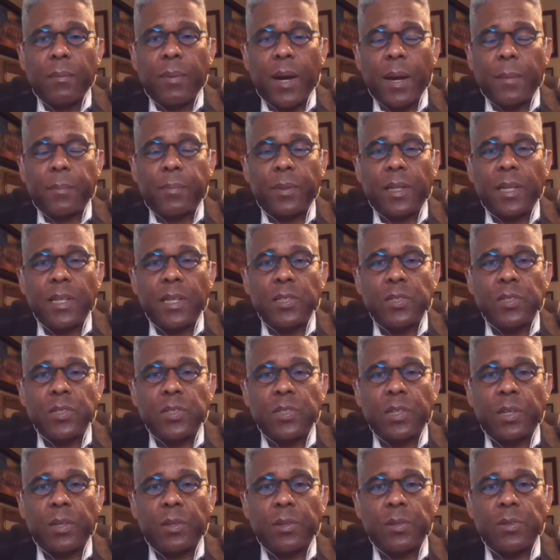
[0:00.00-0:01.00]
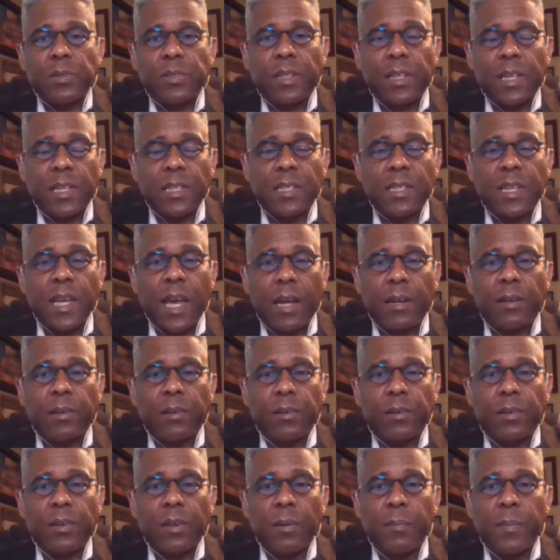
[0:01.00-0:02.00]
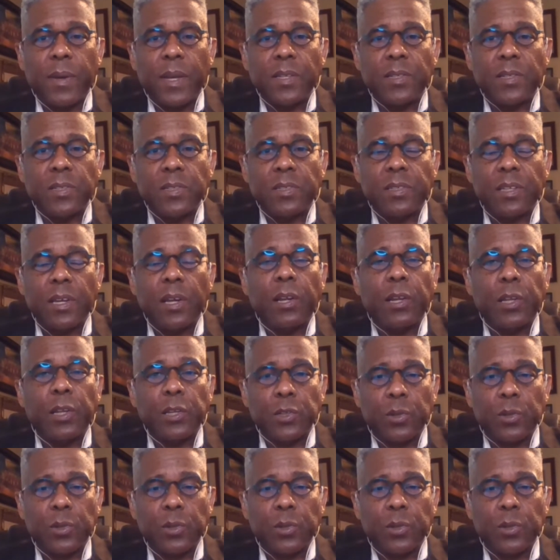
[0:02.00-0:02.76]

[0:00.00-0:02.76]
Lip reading: population centers, and let's counter their message there.